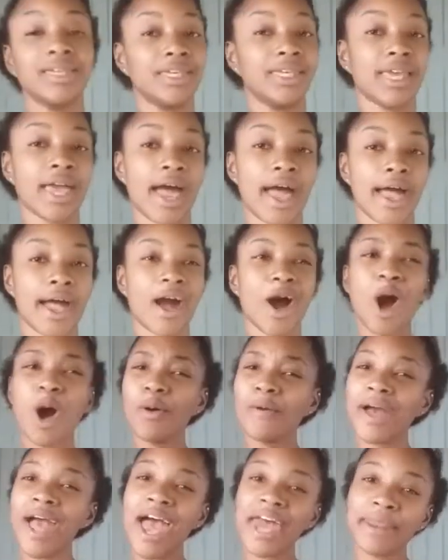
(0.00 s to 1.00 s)
Yeah, how
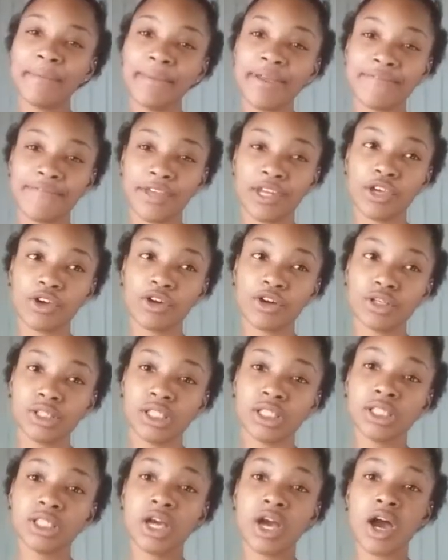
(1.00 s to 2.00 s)
I edit my videos,
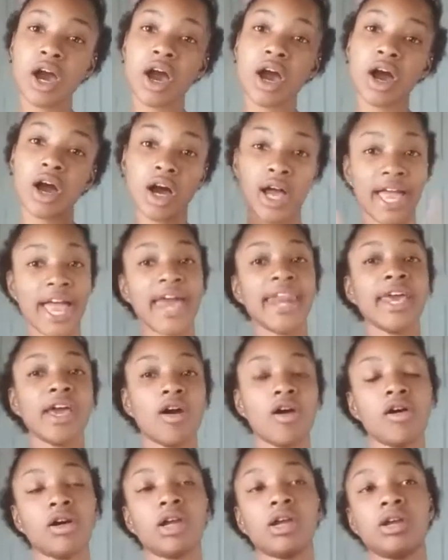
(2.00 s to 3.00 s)

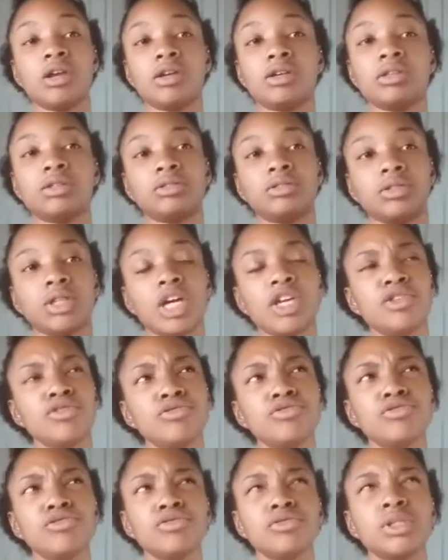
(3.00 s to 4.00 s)
I
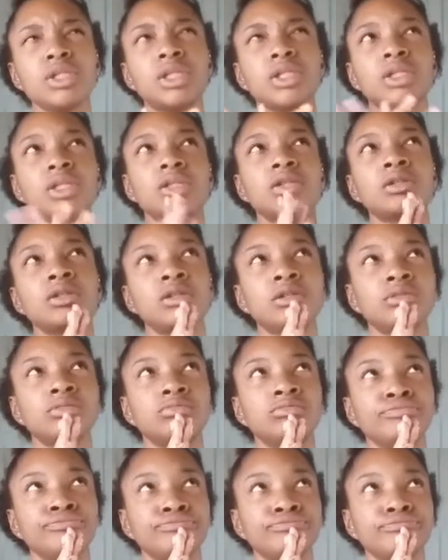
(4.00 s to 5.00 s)
use
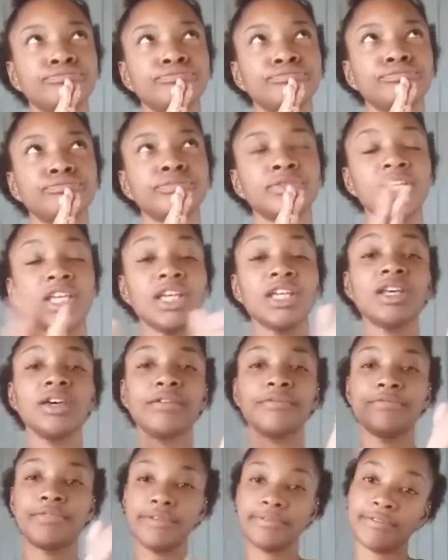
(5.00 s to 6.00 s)

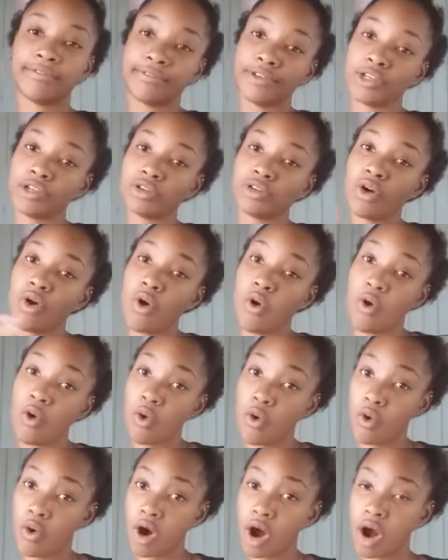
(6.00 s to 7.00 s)
either Viva Video
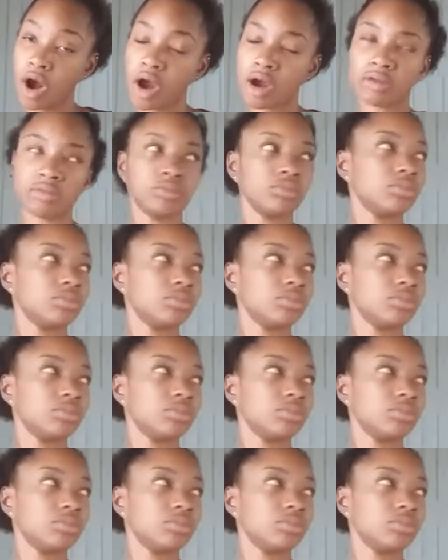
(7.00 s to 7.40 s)
or